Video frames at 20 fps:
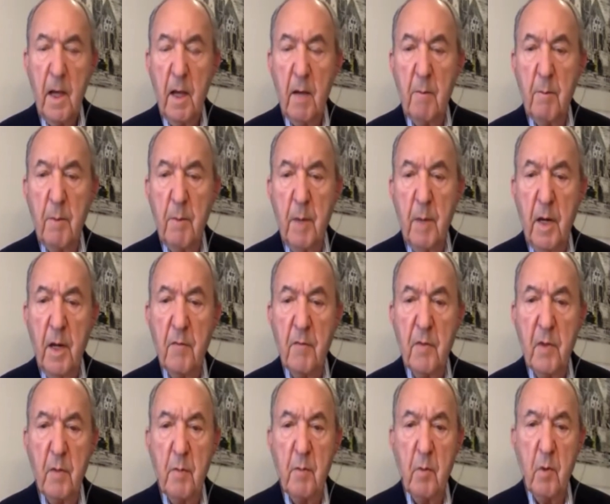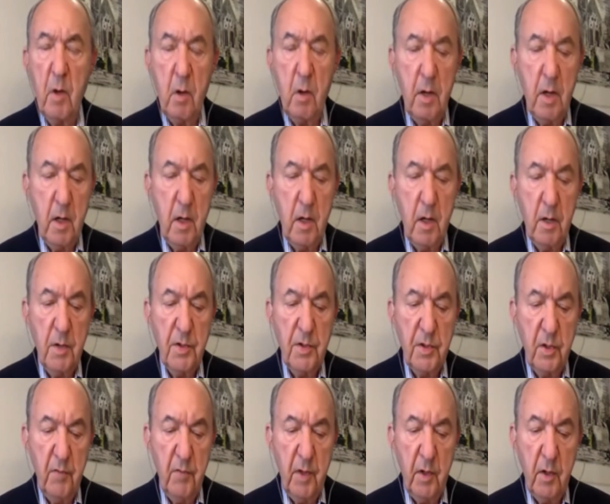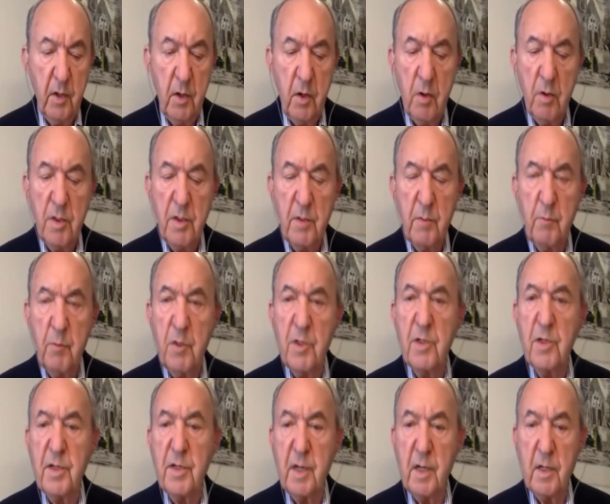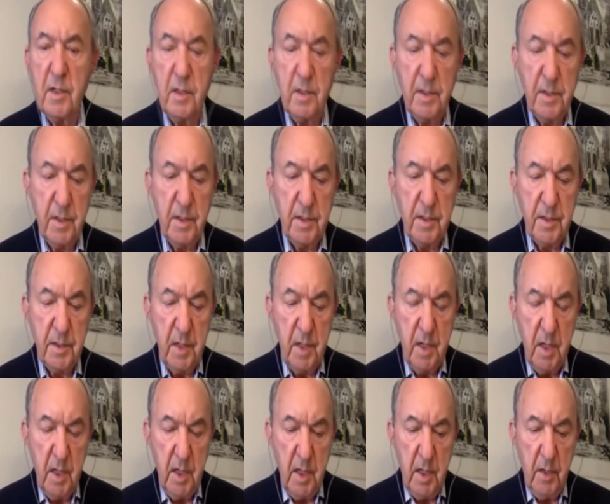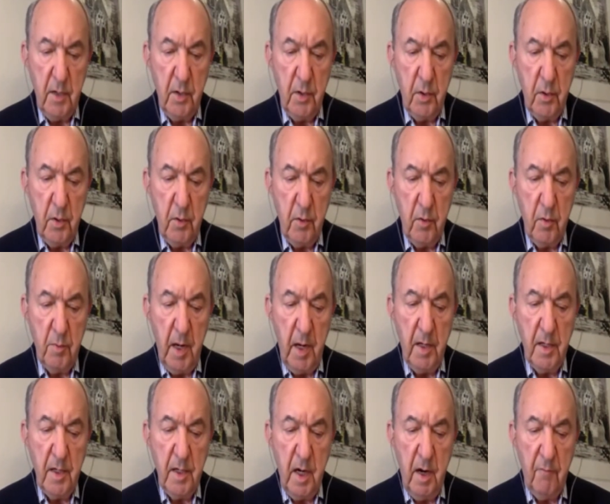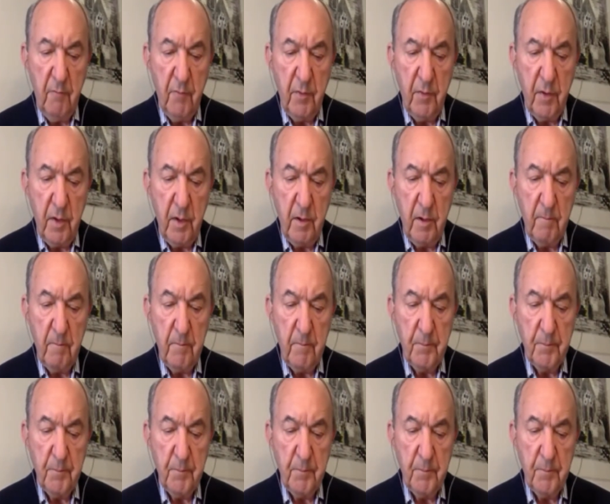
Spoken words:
and many of them are now serving long prison sentences in Europe and in Africa.